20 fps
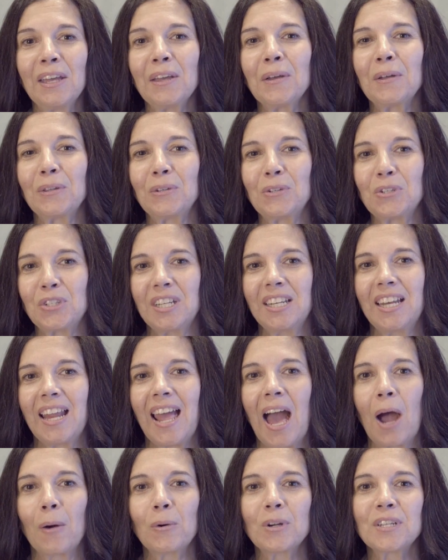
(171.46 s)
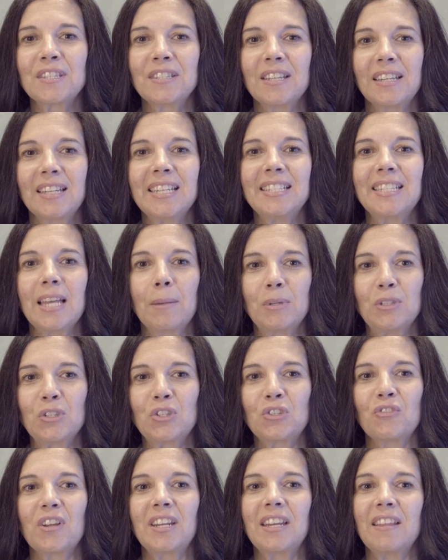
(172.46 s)
conclusion, our study
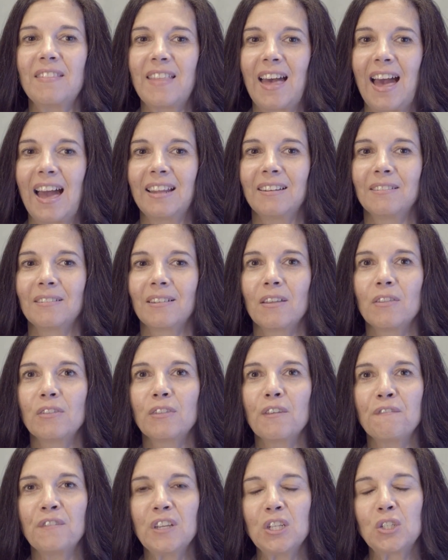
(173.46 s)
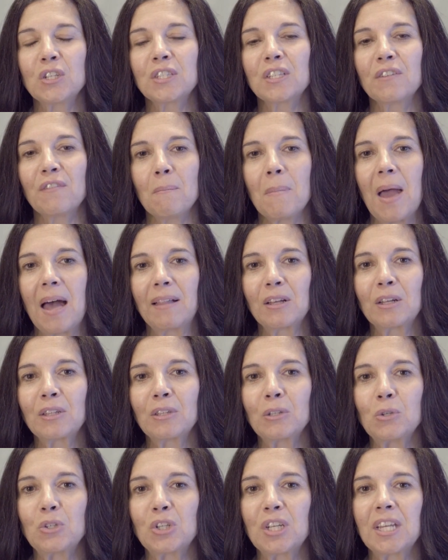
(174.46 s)
demonstrated that the features of a
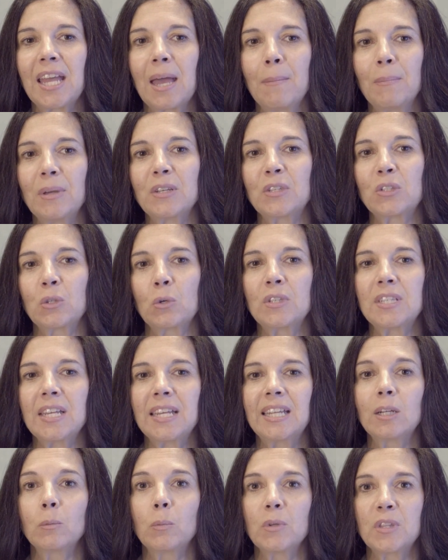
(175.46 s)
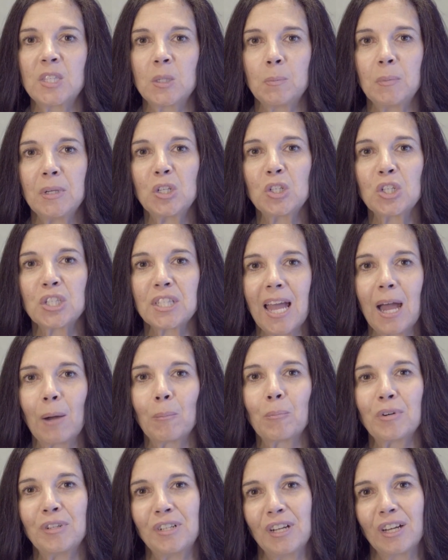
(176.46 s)
malocclusion can be associated with speech
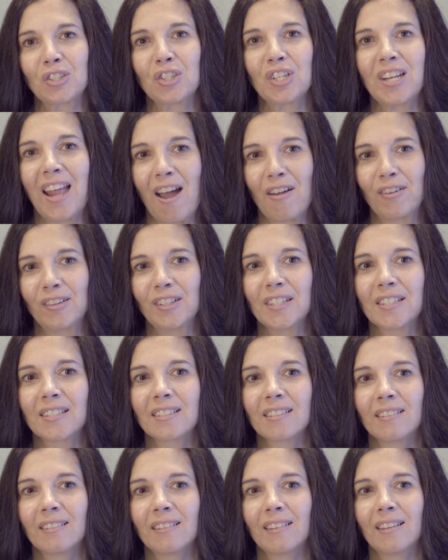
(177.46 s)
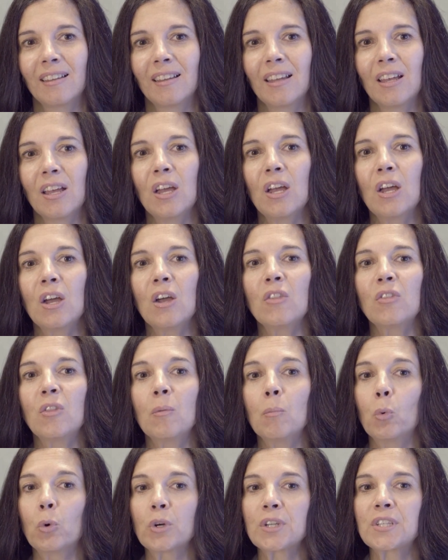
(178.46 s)
sound production errors.
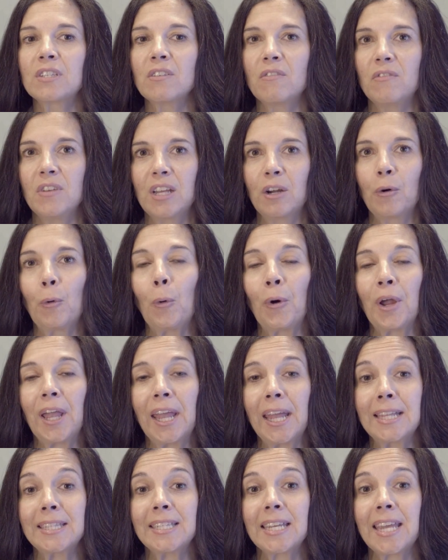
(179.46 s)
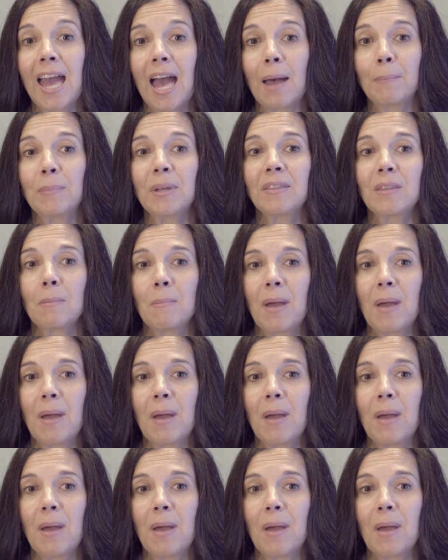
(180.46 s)
The more severe or handicapping the